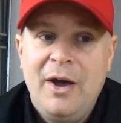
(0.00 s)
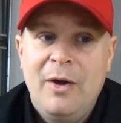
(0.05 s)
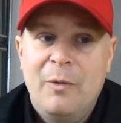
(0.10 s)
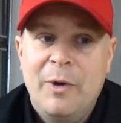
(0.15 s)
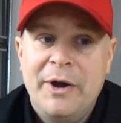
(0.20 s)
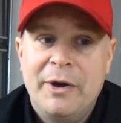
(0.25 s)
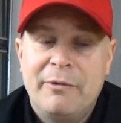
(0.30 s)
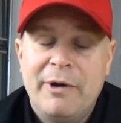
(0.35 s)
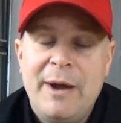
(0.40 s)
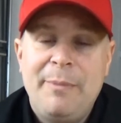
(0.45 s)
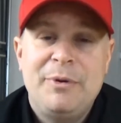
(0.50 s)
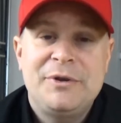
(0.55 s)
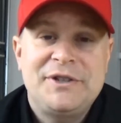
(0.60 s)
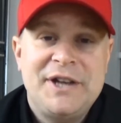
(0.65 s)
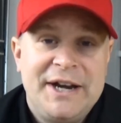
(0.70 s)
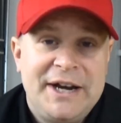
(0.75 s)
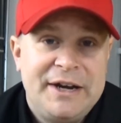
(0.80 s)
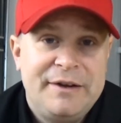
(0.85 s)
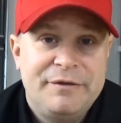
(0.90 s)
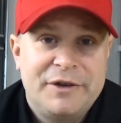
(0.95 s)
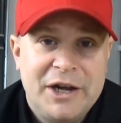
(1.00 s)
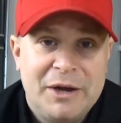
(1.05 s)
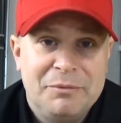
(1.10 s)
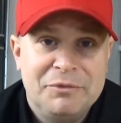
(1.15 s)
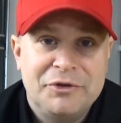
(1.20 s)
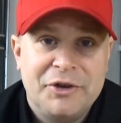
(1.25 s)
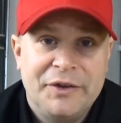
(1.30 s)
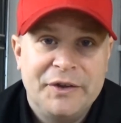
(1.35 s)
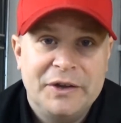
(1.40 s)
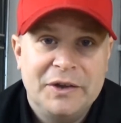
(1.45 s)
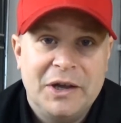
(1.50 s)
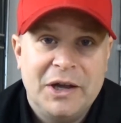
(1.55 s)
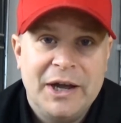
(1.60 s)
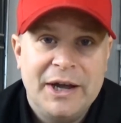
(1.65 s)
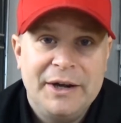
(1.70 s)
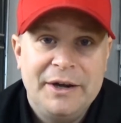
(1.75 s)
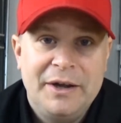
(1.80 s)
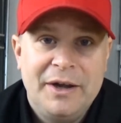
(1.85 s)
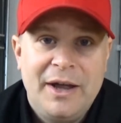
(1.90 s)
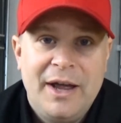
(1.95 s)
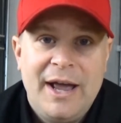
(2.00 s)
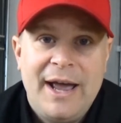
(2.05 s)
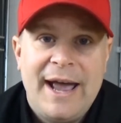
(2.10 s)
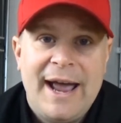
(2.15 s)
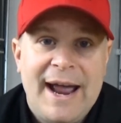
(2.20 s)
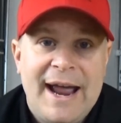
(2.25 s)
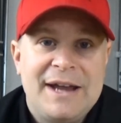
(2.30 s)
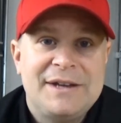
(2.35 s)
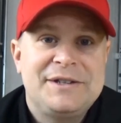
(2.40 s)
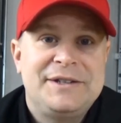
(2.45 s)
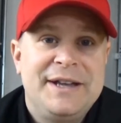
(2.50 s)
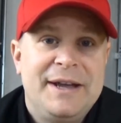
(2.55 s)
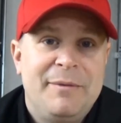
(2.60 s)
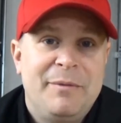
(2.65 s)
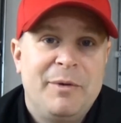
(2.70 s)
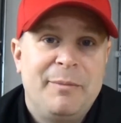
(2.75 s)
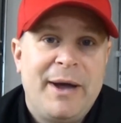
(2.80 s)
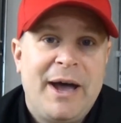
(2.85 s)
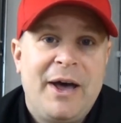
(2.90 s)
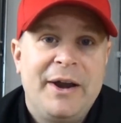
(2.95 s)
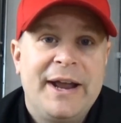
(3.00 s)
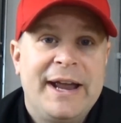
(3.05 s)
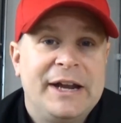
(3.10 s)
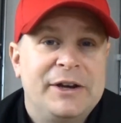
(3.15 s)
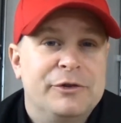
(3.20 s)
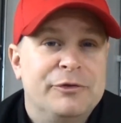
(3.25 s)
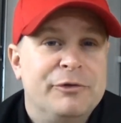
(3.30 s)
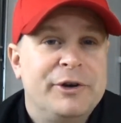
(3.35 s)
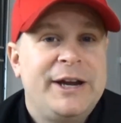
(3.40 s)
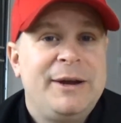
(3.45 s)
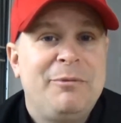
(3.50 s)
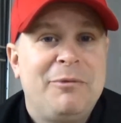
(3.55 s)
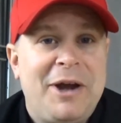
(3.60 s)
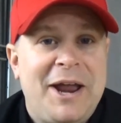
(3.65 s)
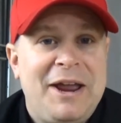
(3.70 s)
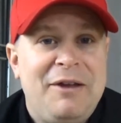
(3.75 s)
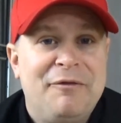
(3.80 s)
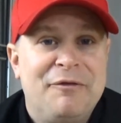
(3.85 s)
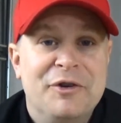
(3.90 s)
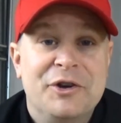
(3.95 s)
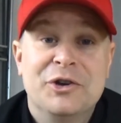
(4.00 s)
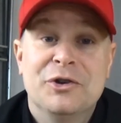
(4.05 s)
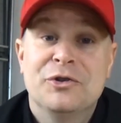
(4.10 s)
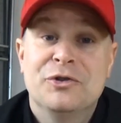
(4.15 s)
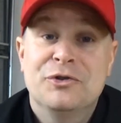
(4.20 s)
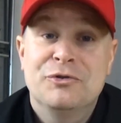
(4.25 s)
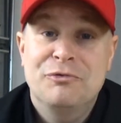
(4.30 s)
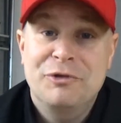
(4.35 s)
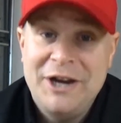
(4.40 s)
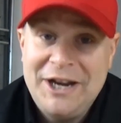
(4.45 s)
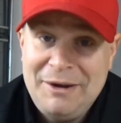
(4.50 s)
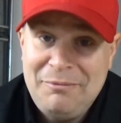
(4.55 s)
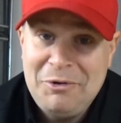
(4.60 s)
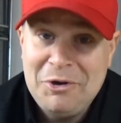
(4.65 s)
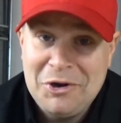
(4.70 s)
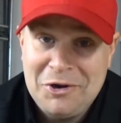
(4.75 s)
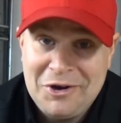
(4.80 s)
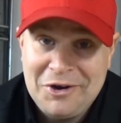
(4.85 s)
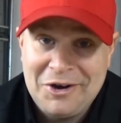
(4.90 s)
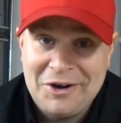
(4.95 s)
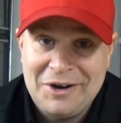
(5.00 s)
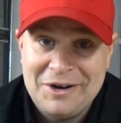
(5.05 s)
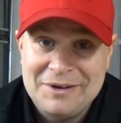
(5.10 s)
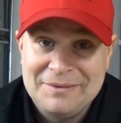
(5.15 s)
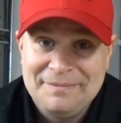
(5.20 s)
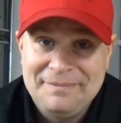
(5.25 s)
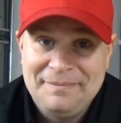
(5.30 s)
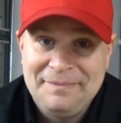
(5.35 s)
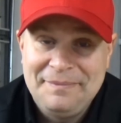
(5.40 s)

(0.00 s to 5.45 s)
when a representative comes on the line, ask them about a dream rate for your dream car.